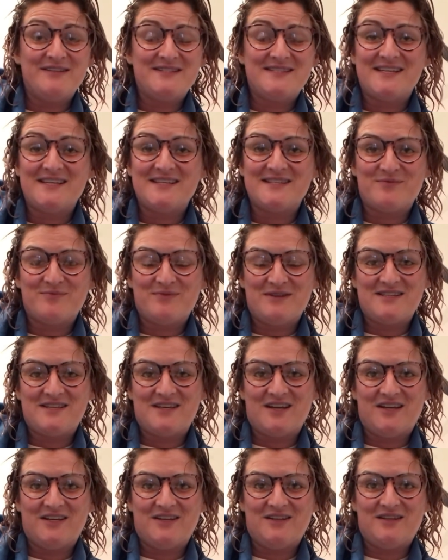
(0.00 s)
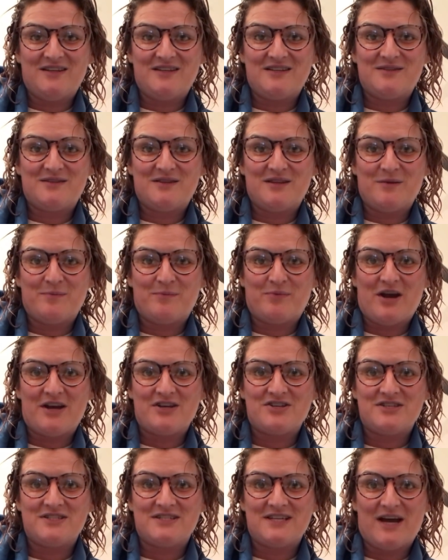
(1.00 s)
Since I've been turning the
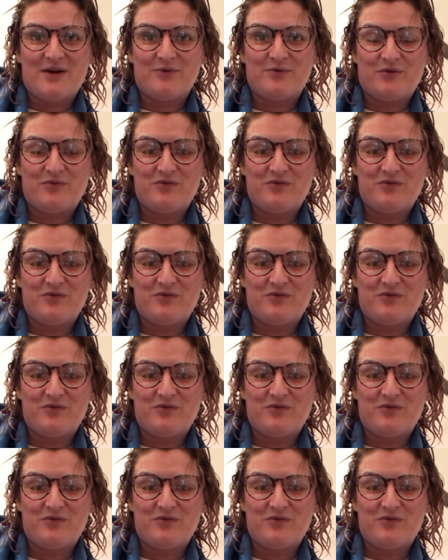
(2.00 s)
pressure down